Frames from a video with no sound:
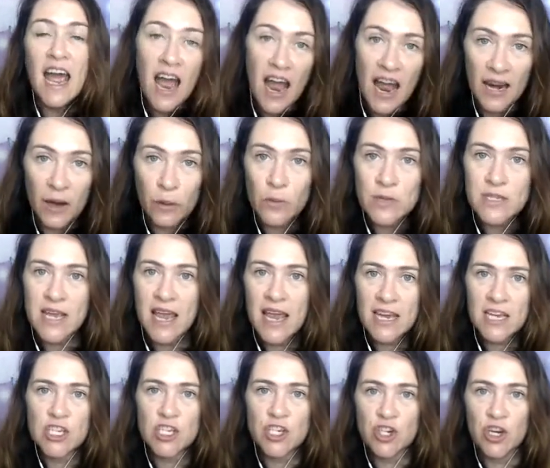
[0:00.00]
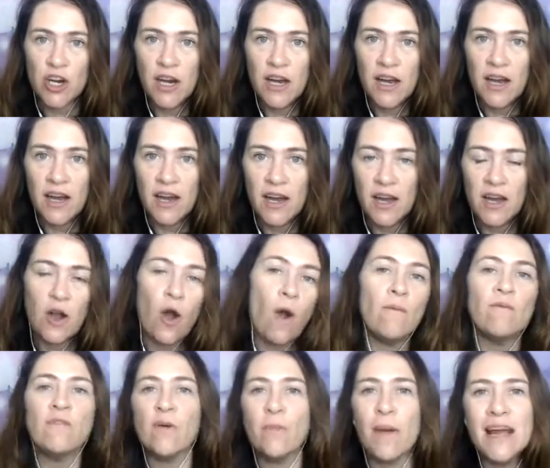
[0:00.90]
and it was extra
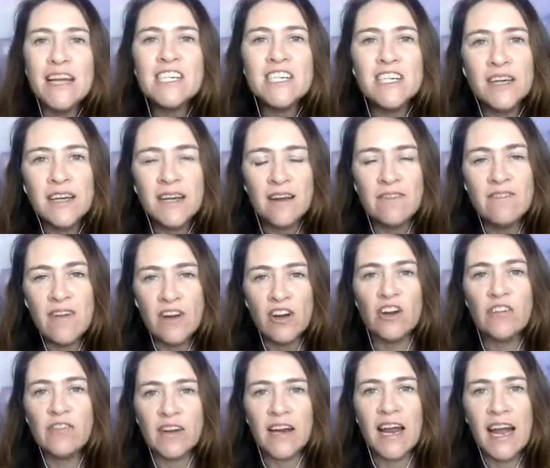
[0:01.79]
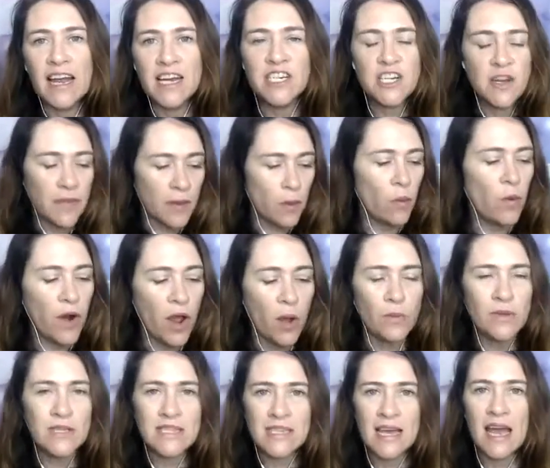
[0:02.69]
confirmation and verification that what I
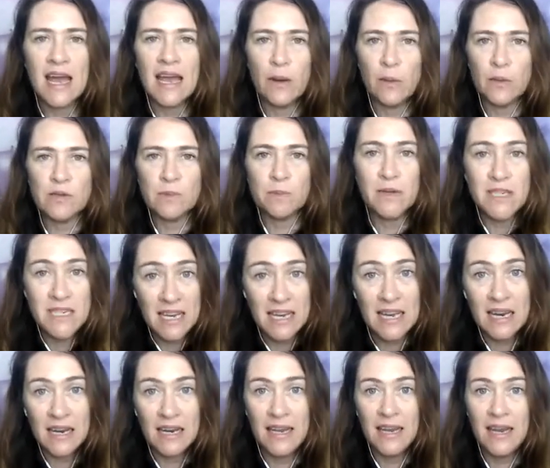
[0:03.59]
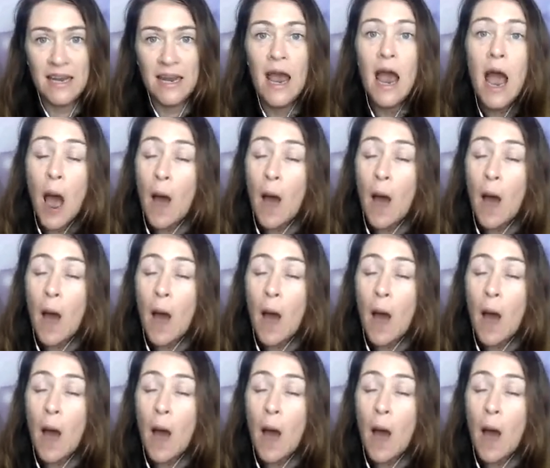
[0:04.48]
was saying was particularly